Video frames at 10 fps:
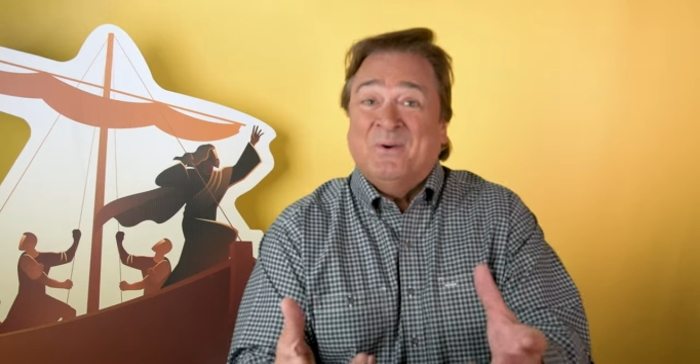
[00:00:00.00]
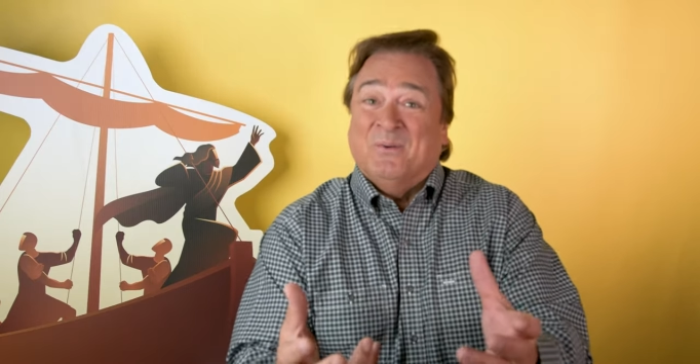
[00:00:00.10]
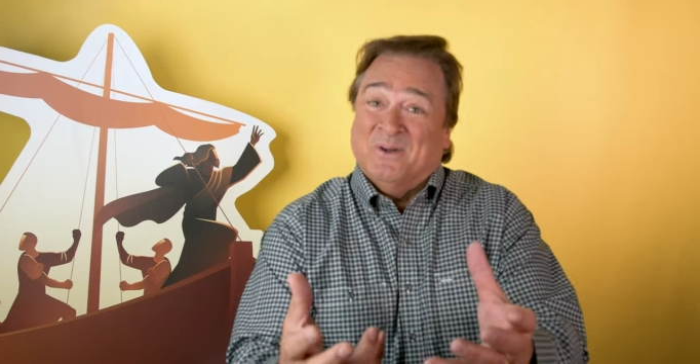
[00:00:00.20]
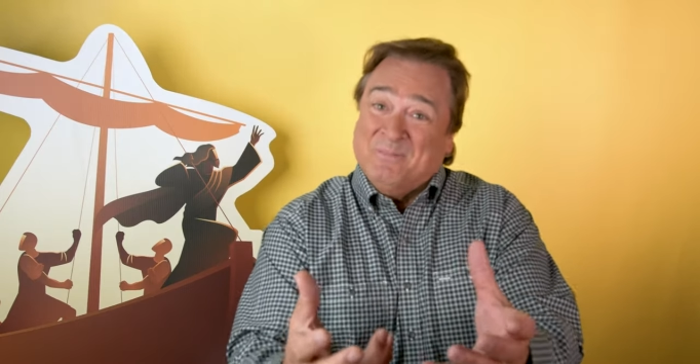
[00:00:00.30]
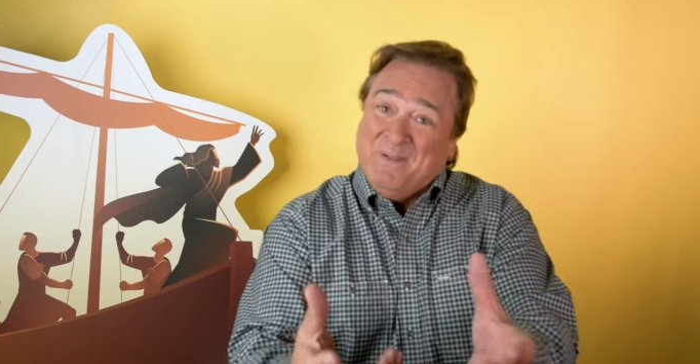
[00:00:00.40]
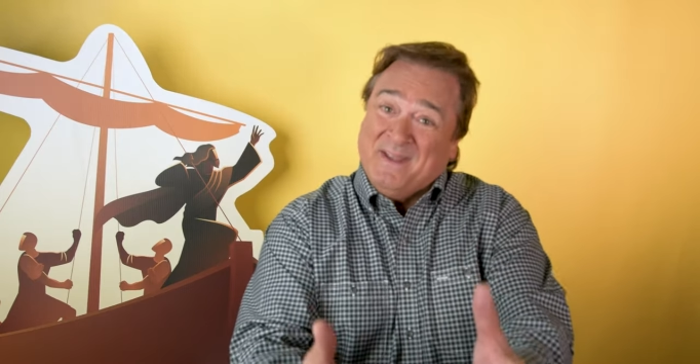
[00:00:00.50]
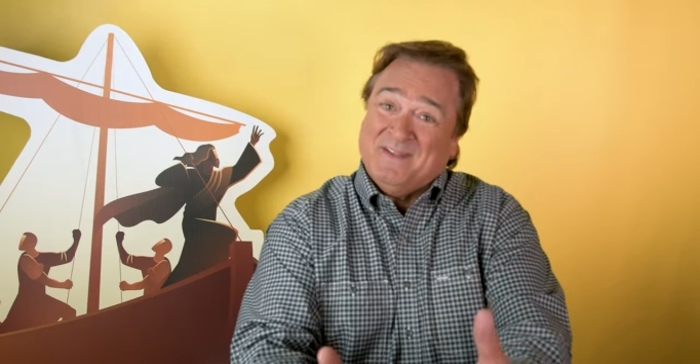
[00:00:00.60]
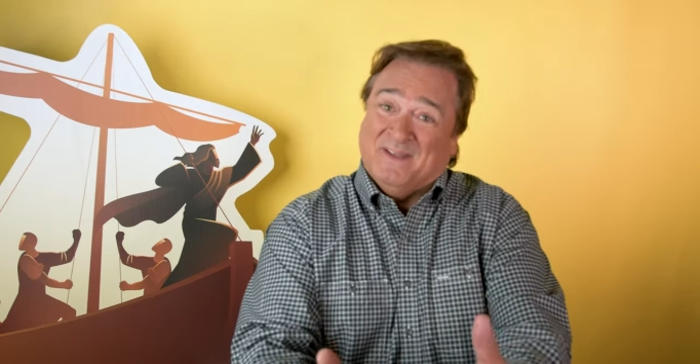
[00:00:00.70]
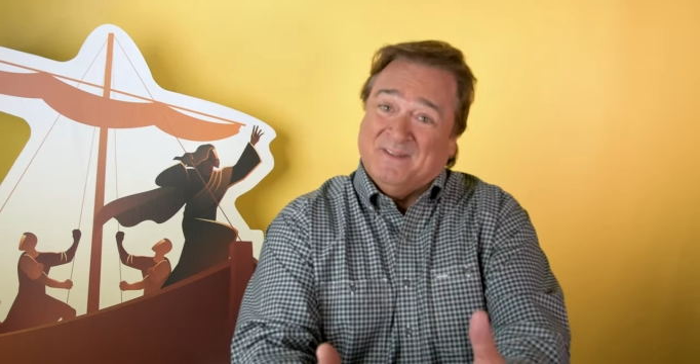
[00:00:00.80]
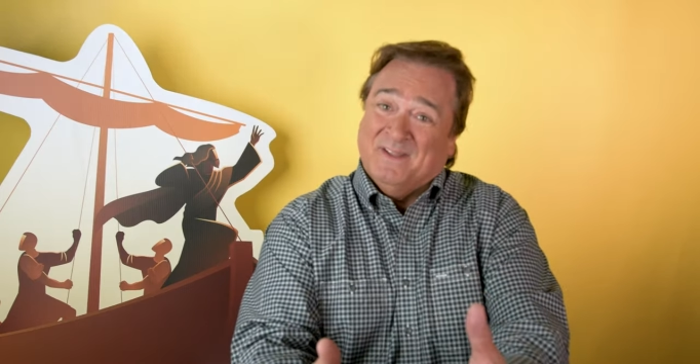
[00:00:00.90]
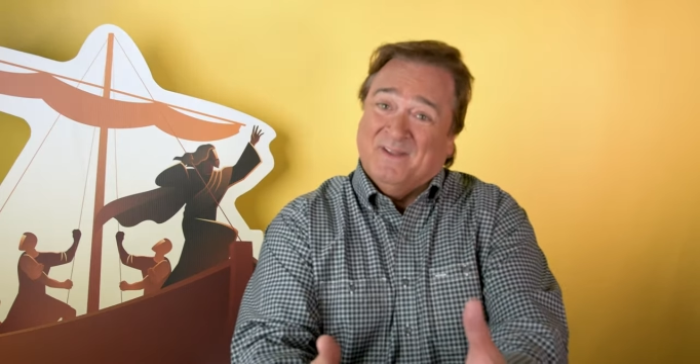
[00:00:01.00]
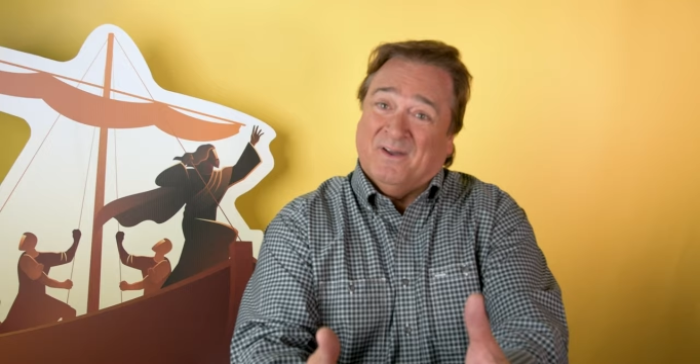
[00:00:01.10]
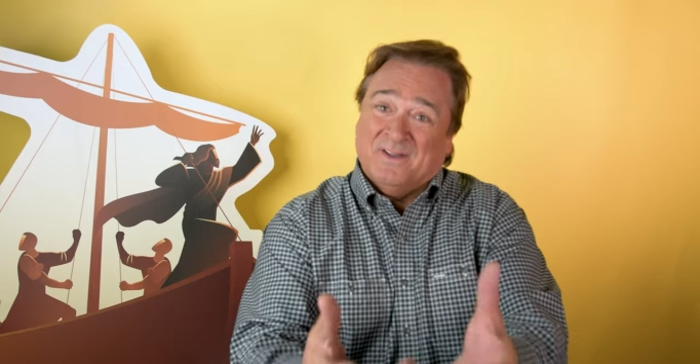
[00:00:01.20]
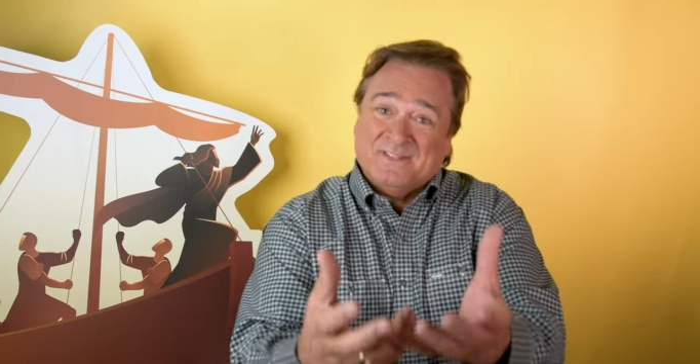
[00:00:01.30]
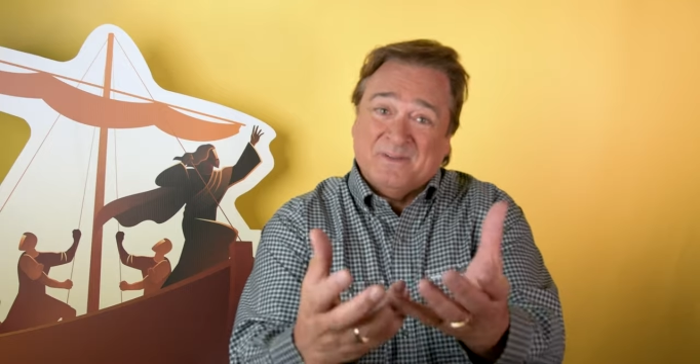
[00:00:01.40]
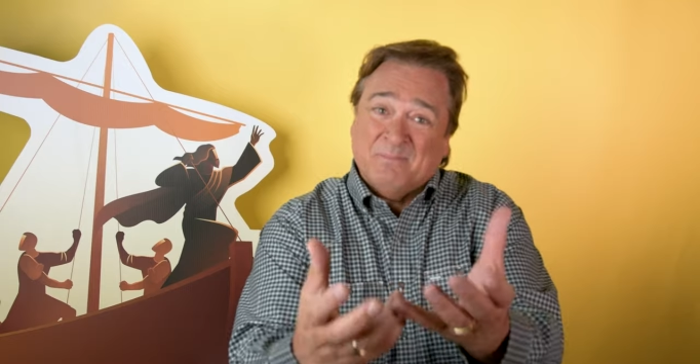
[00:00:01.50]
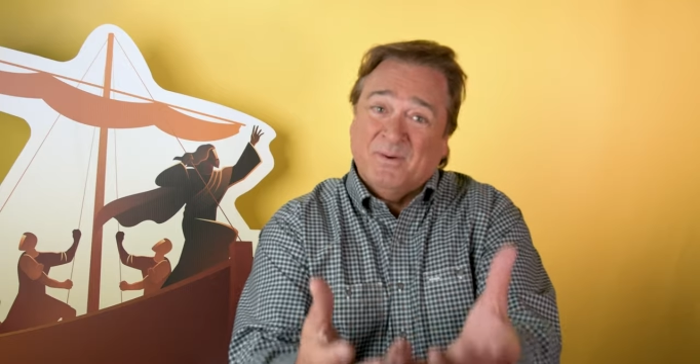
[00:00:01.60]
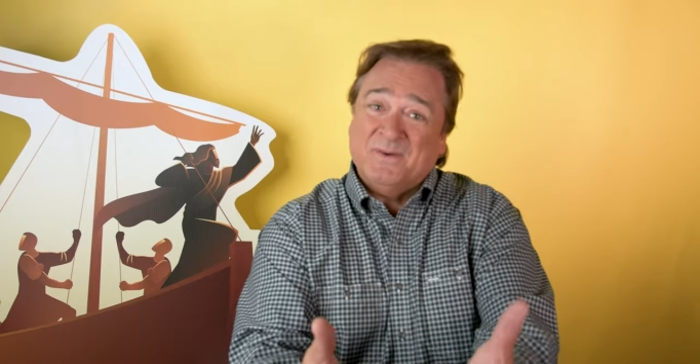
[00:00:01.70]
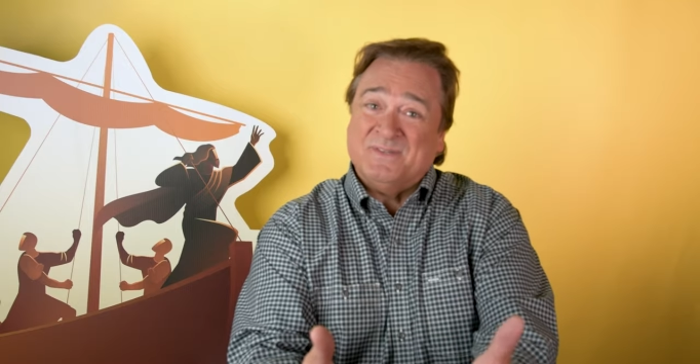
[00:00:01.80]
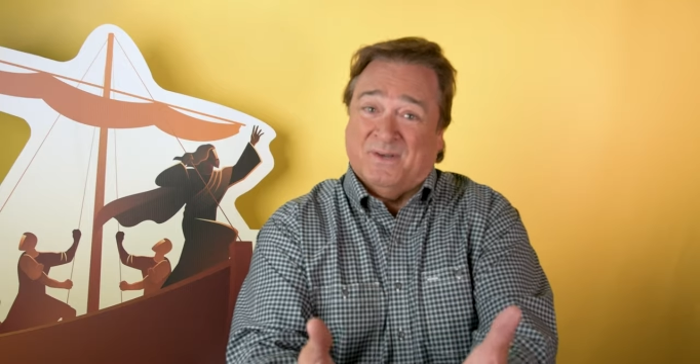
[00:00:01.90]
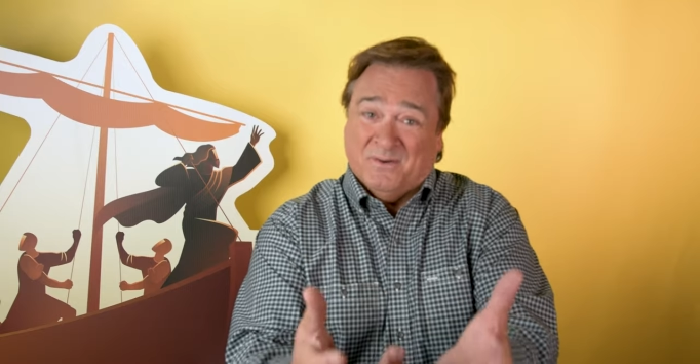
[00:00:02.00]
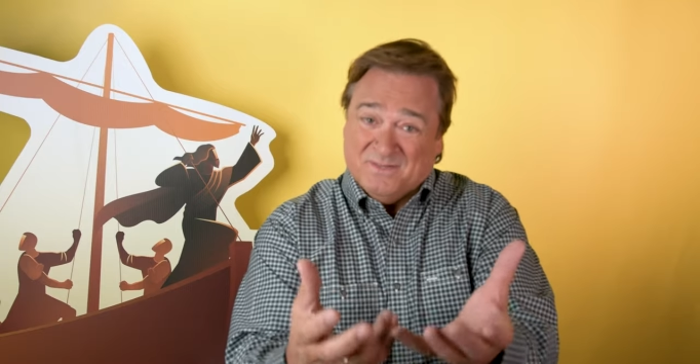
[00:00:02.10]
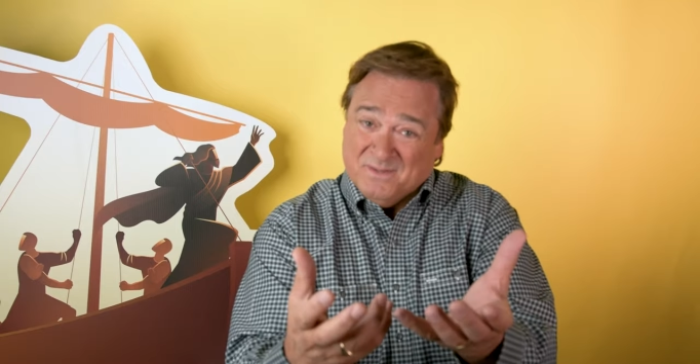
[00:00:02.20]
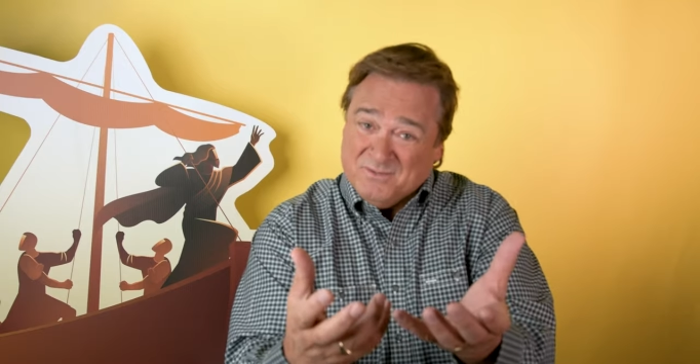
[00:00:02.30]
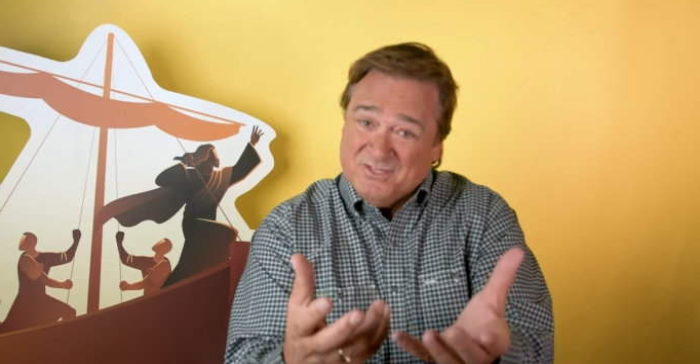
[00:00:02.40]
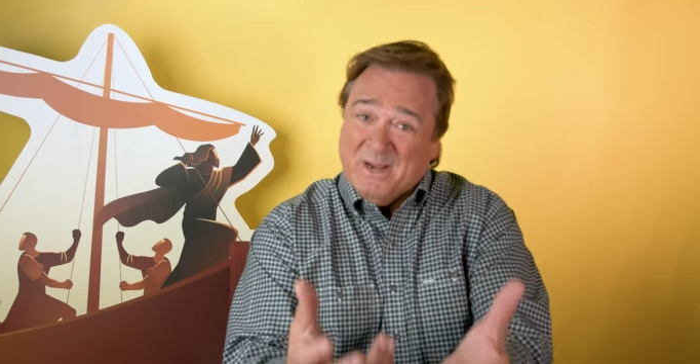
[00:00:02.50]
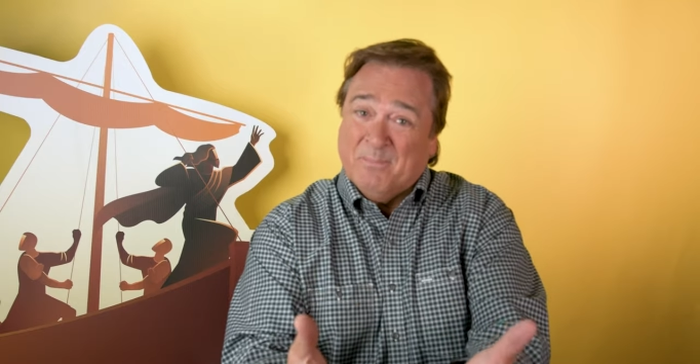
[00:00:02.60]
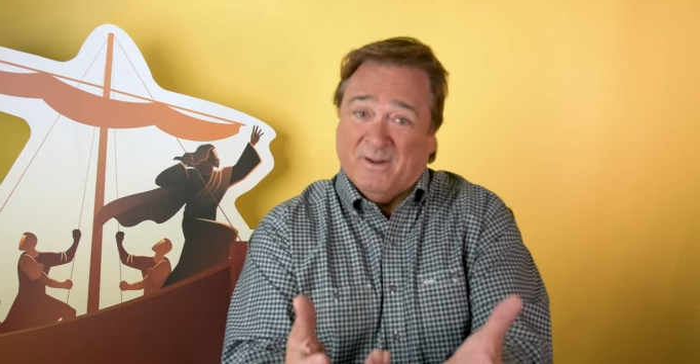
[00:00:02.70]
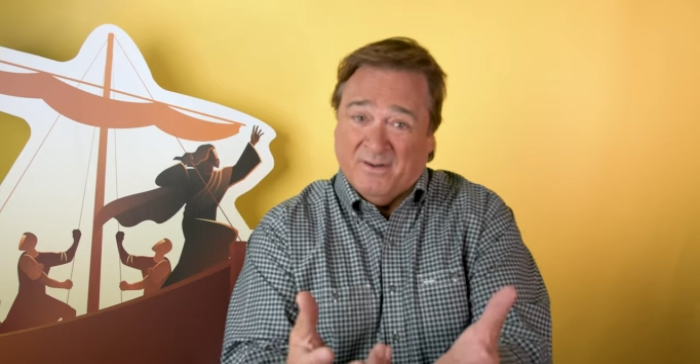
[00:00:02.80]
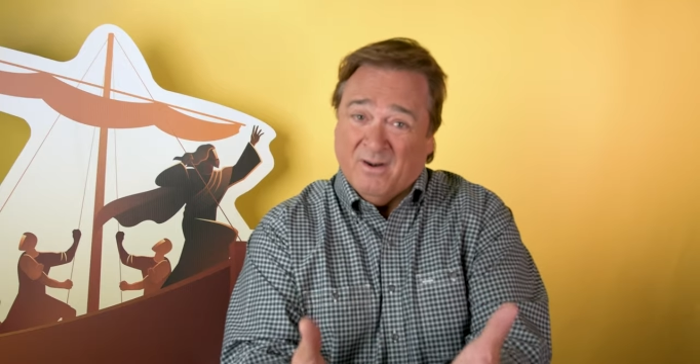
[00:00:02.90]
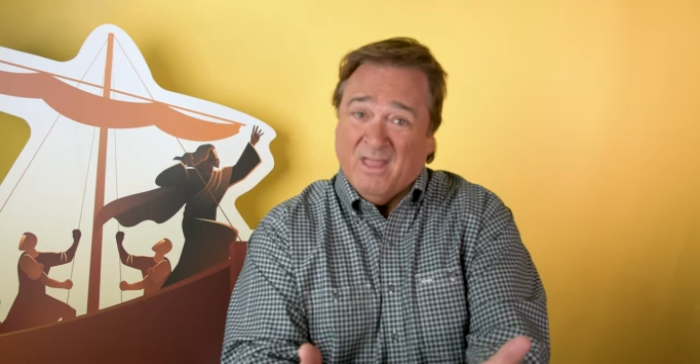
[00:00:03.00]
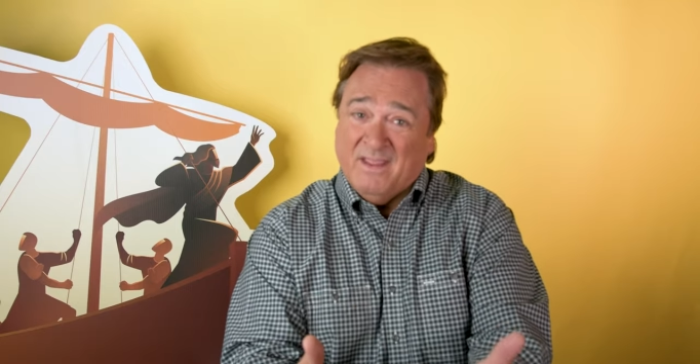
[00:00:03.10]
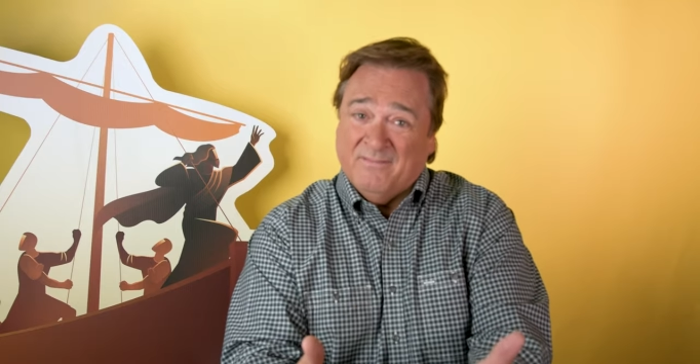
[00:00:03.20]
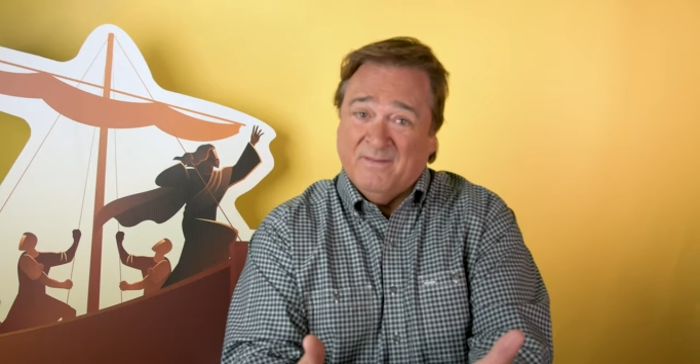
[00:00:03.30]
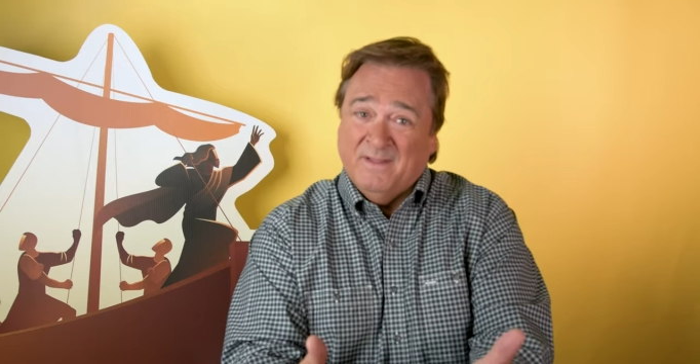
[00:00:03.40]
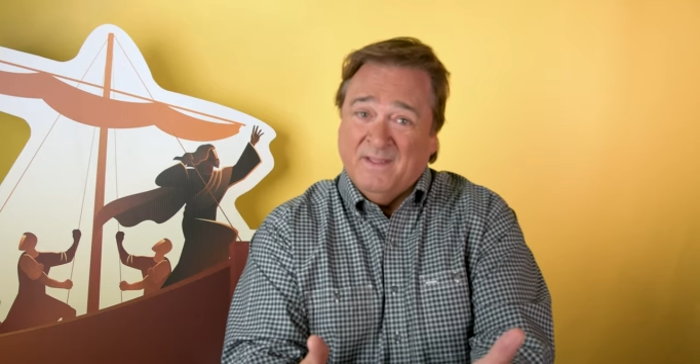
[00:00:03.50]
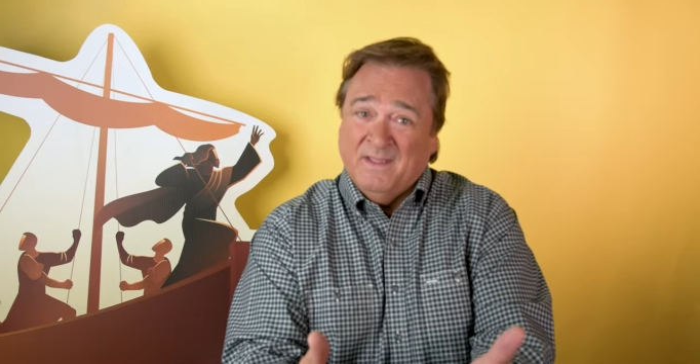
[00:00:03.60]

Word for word: we're dependent on some person or some shepherd in our life.